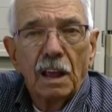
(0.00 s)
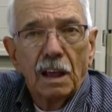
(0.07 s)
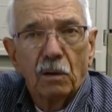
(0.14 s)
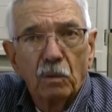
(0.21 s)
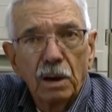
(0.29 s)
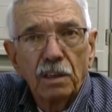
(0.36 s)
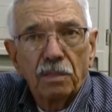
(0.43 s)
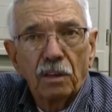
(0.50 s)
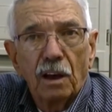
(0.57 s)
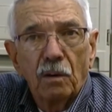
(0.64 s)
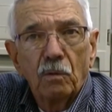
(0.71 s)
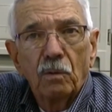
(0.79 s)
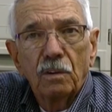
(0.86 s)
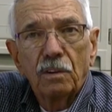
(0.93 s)
And we
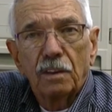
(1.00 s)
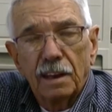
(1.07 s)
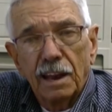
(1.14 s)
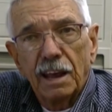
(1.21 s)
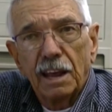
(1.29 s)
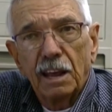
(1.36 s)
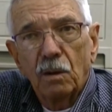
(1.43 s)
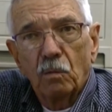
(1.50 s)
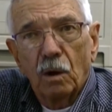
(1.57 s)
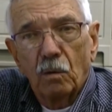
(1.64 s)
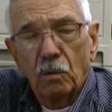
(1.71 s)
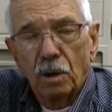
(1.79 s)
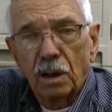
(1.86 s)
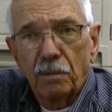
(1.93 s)
thought today
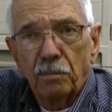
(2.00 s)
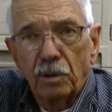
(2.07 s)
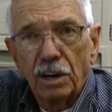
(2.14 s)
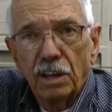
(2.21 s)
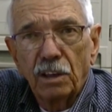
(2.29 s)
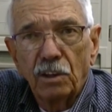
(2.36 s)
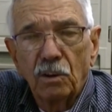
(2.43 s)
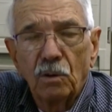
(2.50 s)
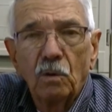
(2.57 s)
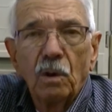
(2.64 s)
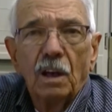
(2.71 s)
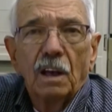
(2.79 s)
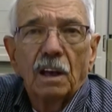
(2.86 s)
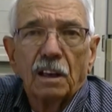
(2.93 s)
what we're going to bring
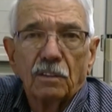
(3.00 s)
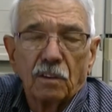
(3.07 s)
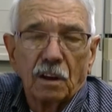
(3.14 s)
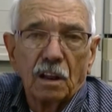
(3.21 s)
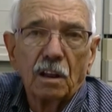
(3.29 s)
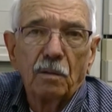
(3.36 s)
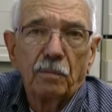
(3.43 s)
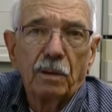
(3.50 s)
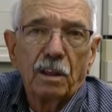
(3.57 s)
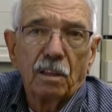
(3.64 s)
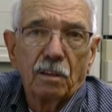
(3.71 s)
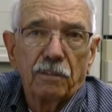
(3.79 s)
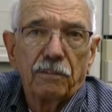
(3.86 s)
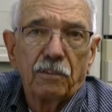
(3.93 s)
you is a little bit
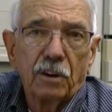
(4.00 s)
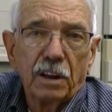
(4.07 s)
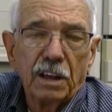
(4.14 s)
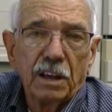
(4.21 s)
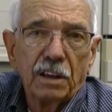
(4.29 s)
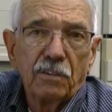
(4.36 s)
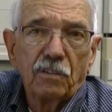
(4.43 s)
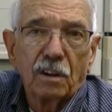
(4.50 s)
of the footage,